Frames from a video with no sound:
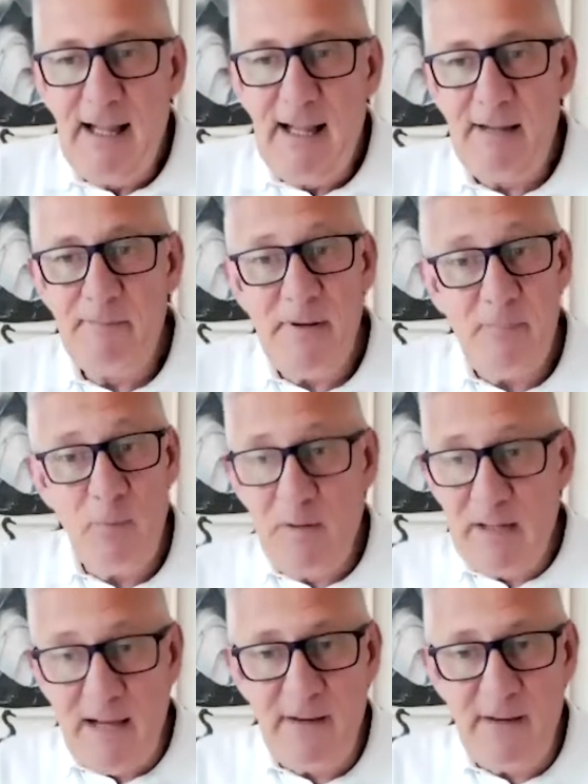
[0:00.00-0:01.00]
And people
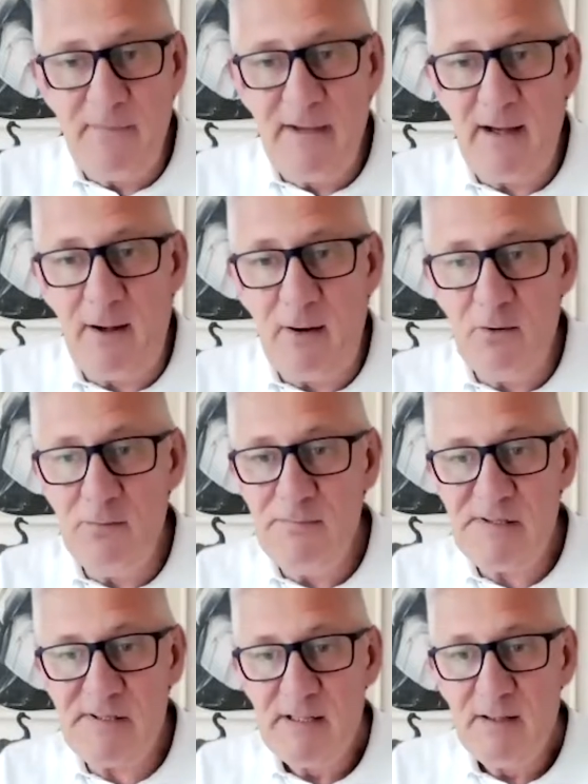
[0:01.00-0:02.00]
gave up their
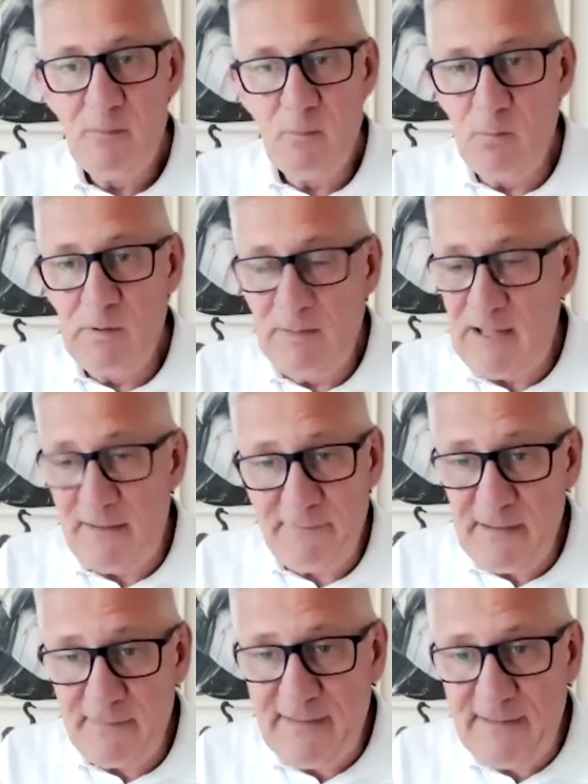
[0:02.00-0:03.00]
homes, left
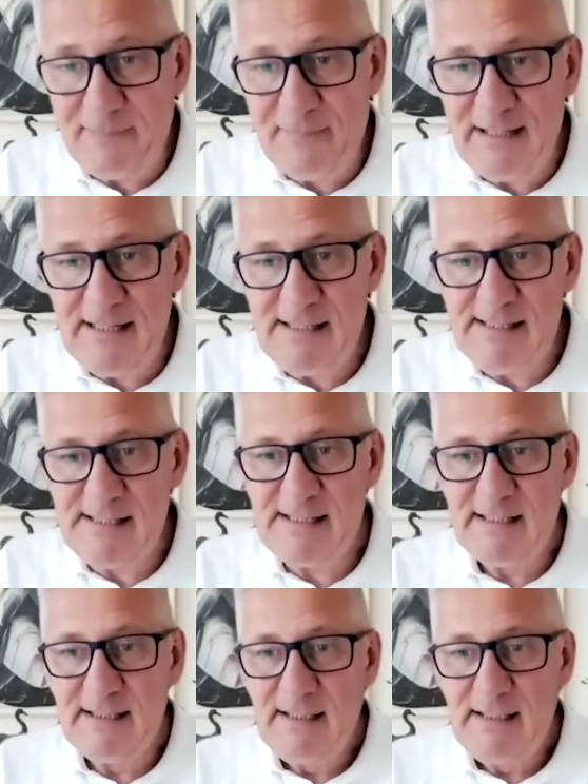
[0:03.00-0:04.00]
their families,
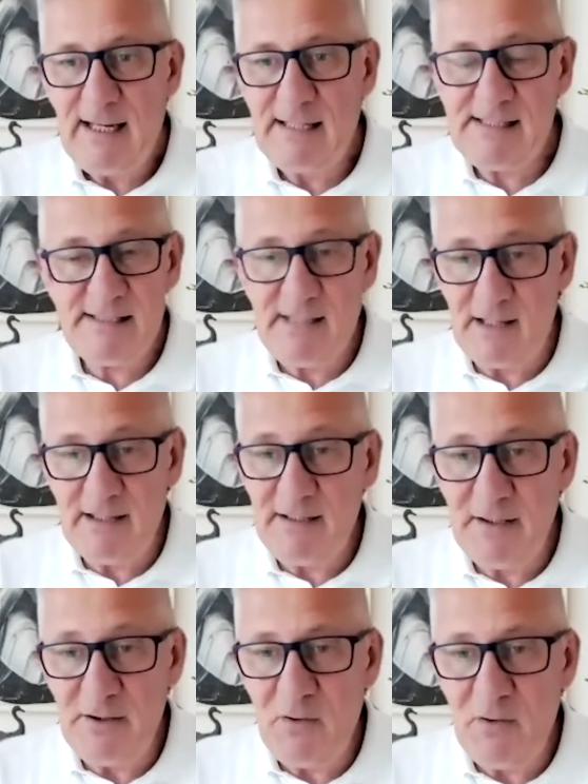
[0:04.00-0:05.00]
and started
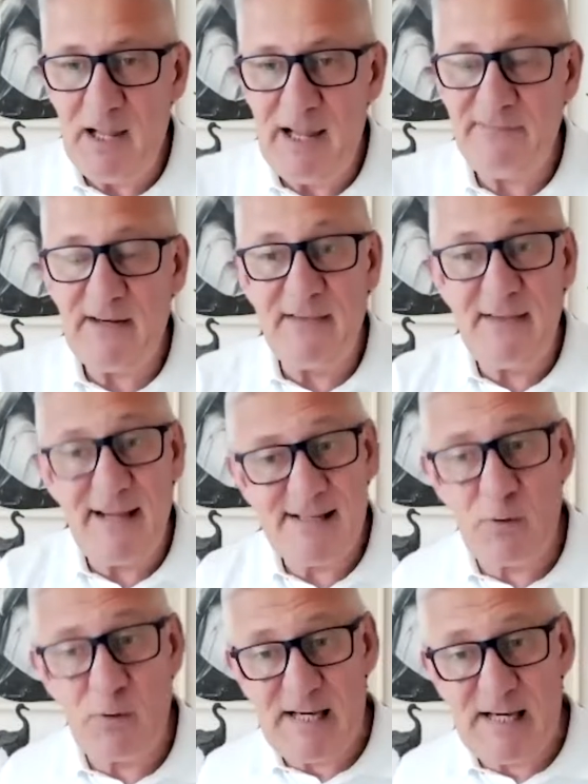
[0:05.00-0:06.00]
a new life. And that's
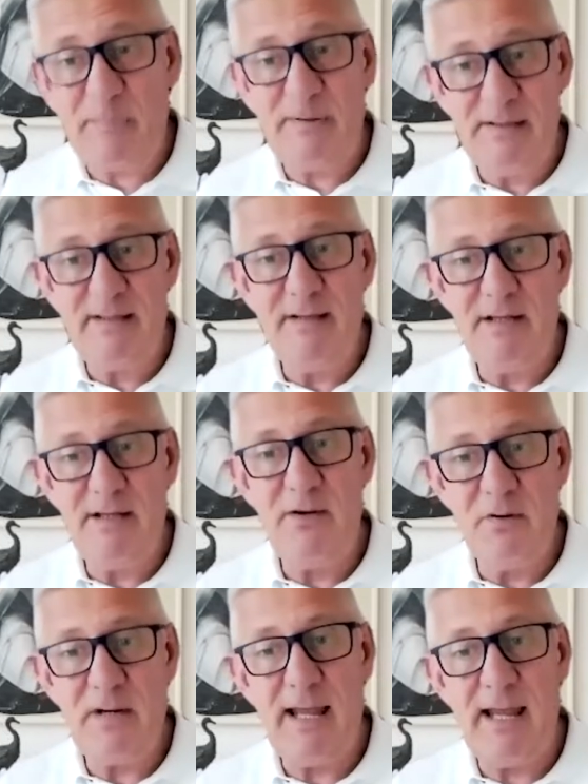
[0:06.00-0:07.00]
what's happened in the
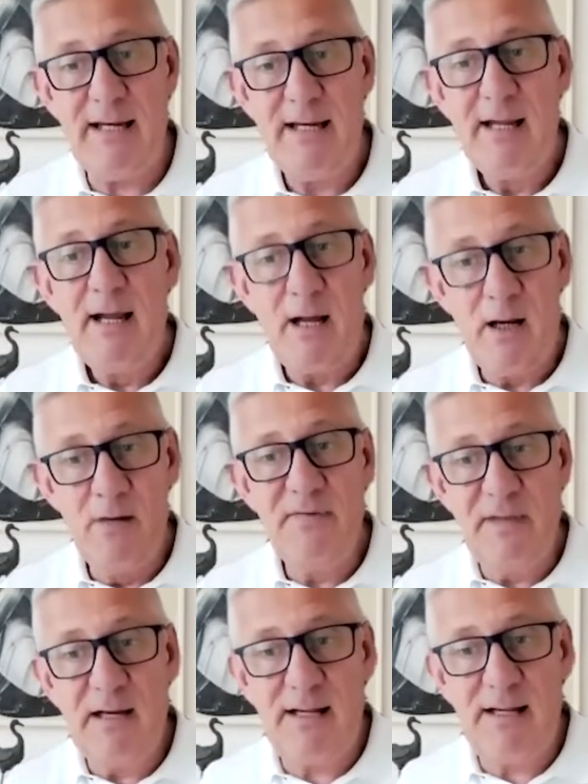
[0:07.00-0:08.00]
UK over
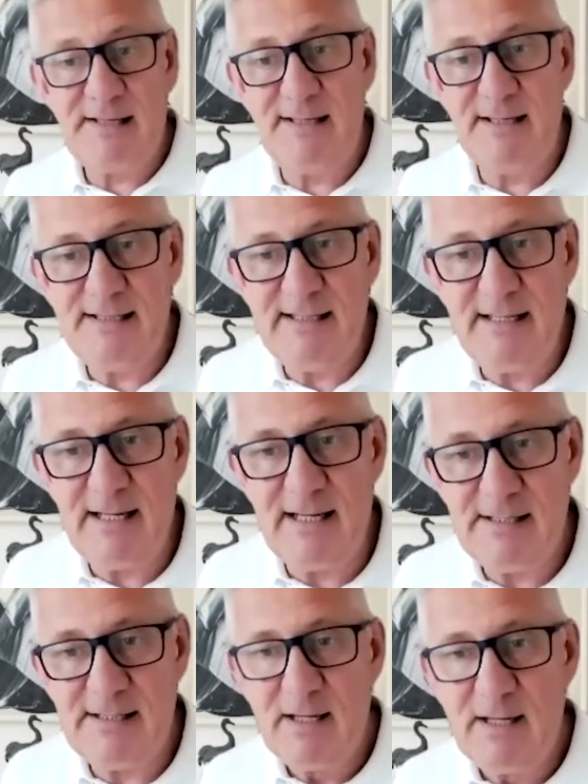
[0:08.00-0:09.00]
the last 30
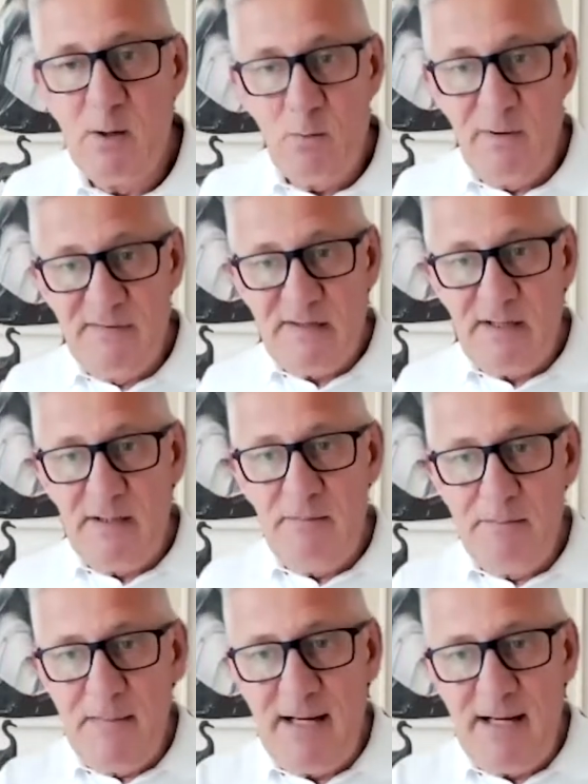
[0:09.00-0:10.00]
years. We've
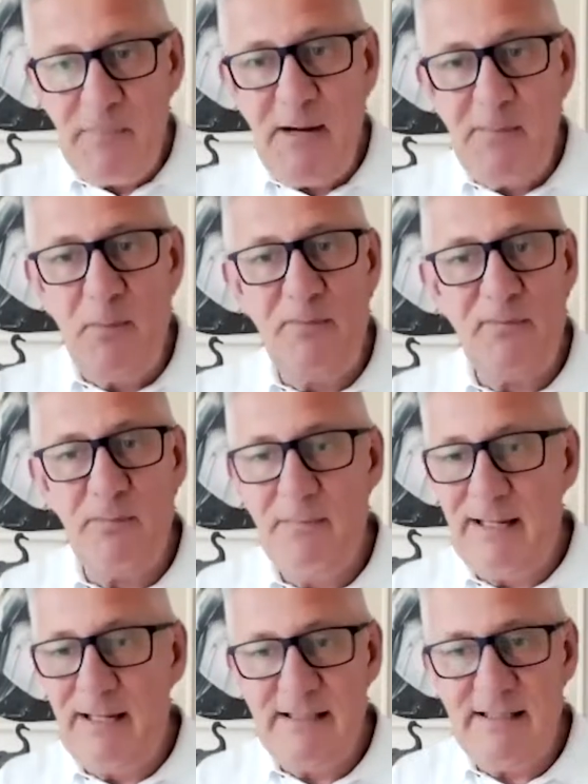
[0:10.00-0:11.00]
seen many people from
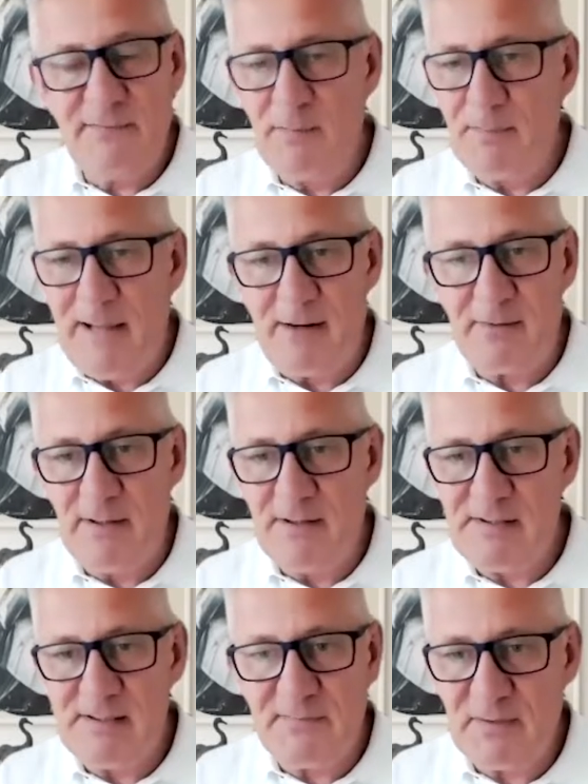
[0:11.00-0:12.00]
many different
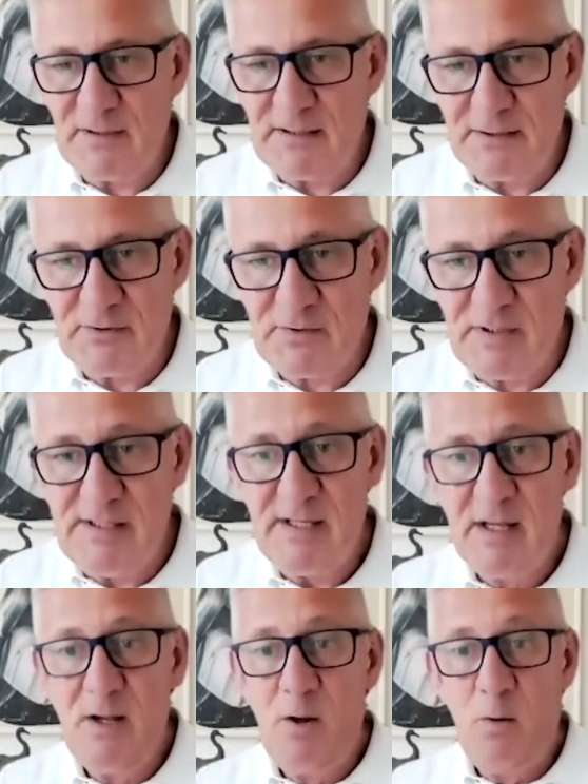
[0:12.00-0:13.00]
backgrounds, different countries,
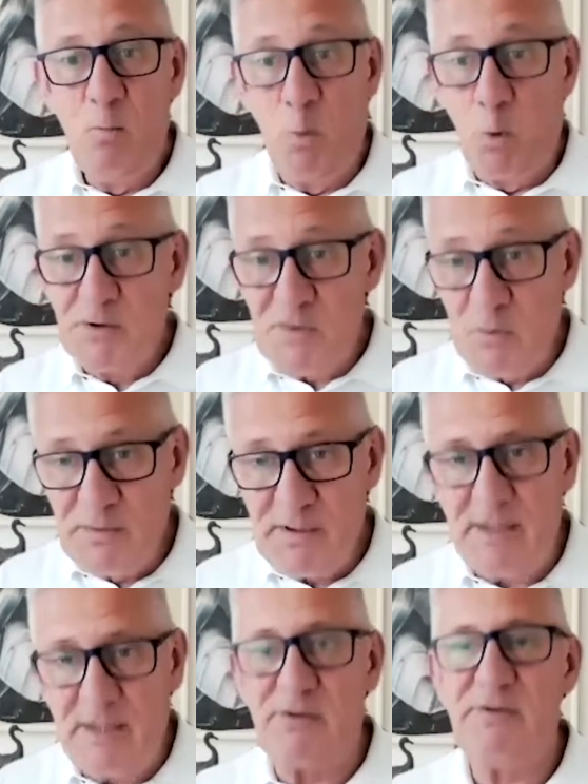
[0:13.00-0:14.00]
war-torn
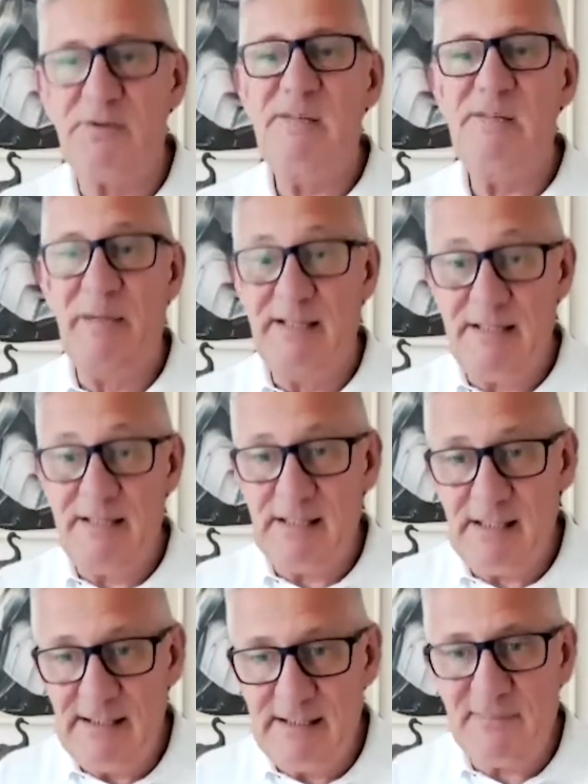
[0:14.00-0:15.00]
countries,
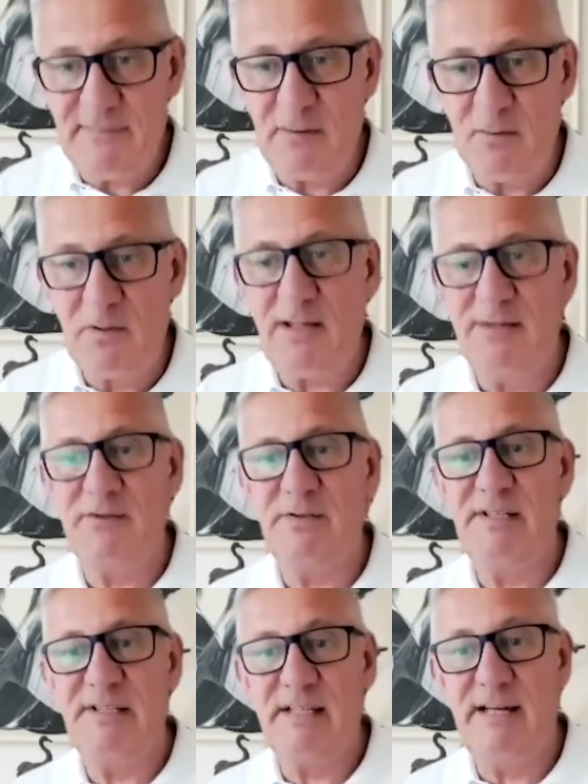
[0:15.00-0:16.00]
politically difficult
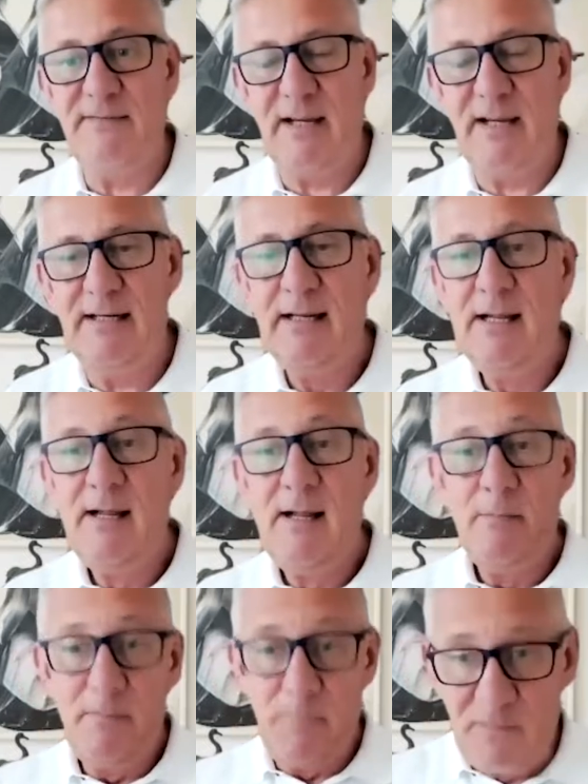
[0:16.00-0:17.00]
countries to live in,
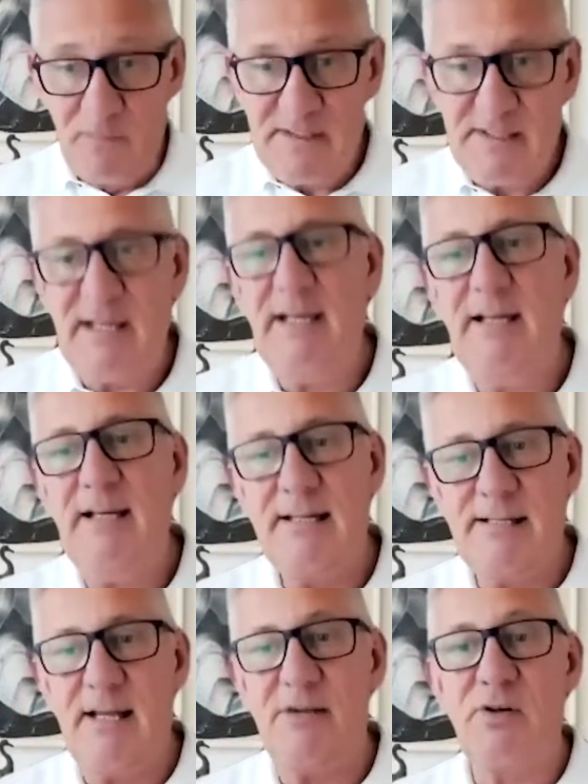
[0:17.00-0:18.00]
poverty,
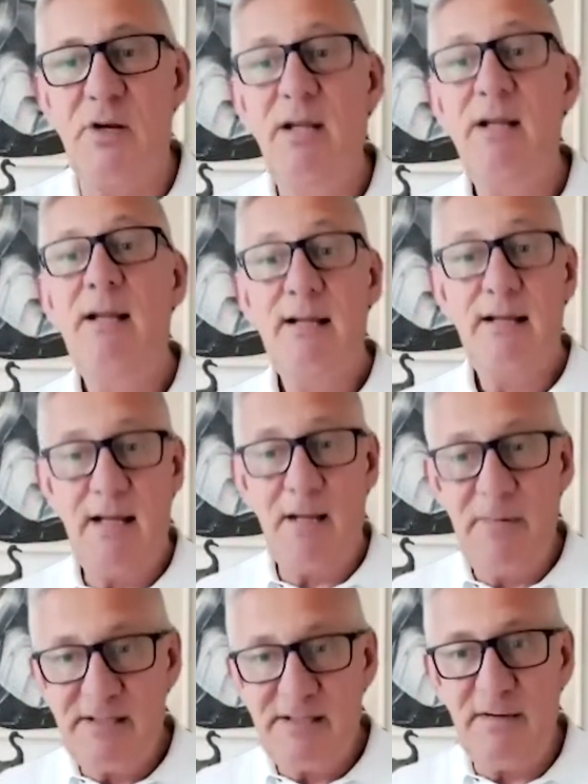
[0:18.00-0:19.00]
etc.,
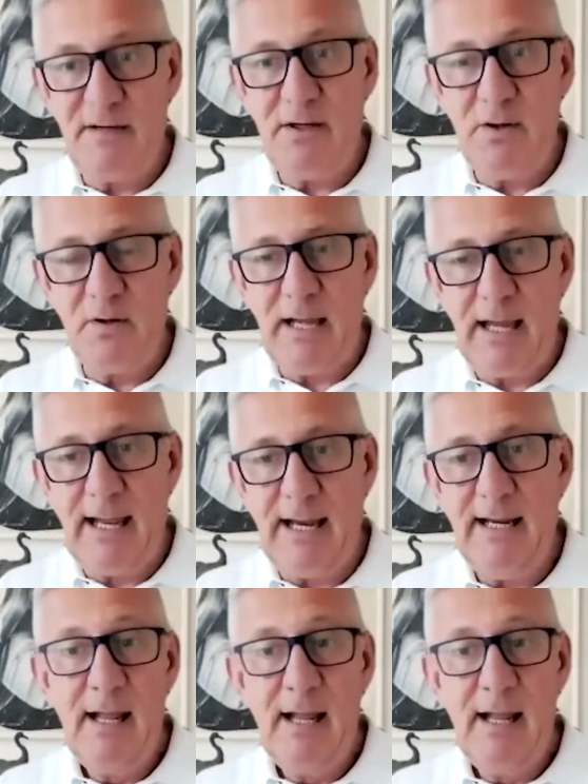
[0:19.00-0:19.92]
coming to the UK.